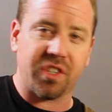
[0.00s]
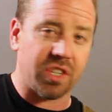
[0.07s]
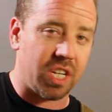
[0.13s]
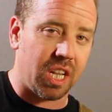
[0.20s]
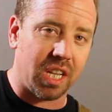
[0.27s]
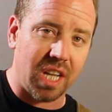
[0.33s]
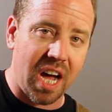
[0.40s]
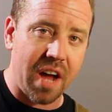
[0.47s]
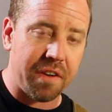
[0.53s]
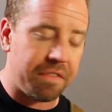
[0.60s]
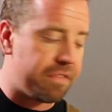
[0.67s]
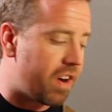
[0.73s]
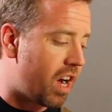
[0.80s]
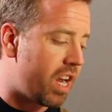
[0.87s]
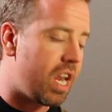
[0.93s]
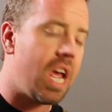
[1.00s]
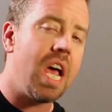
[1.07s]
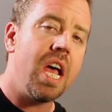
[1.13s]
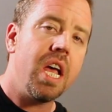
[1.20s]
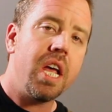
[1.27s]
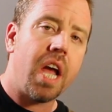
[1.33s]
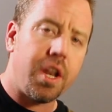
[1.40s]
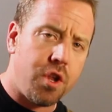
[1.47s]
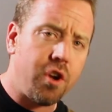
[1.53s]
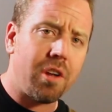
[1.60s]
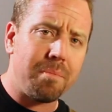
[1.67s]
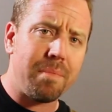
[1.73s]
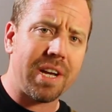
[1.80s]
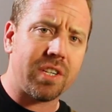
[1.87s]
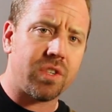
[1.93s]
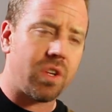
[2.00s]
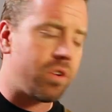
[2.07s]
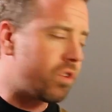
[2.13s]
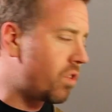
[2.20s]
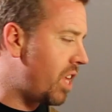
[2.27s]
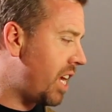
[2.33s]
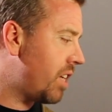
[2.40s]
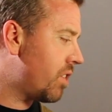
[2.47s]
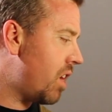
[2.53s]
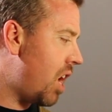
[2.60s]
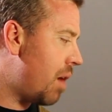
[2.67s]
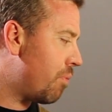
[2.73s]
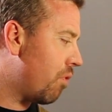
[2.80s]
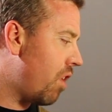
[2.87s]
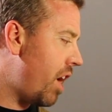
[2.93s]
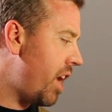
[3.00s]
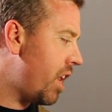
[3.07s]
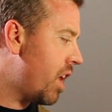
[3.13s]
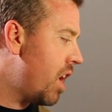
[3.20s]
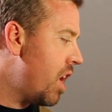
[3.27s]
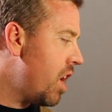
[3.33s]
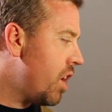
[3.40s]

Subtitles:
It's a lot of fun, and you can mix those things up, right?